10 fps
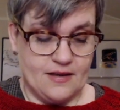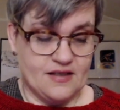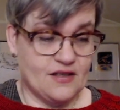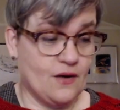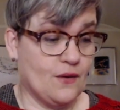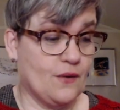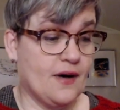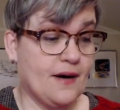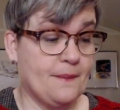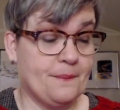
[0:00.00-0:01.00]

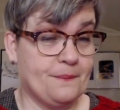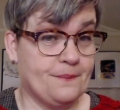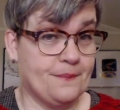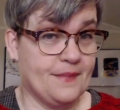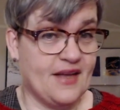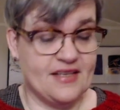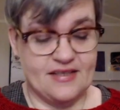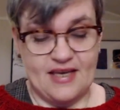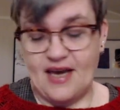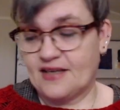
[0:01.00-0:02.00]
So that's
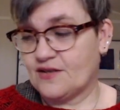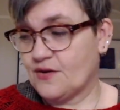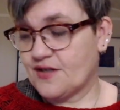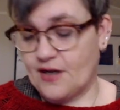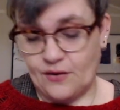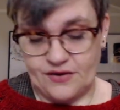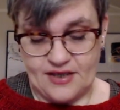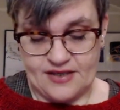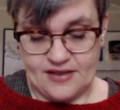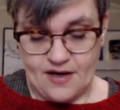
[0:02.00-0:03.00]
the extras I got
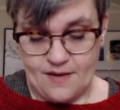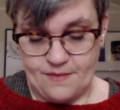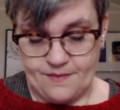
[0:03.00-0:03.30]
this time.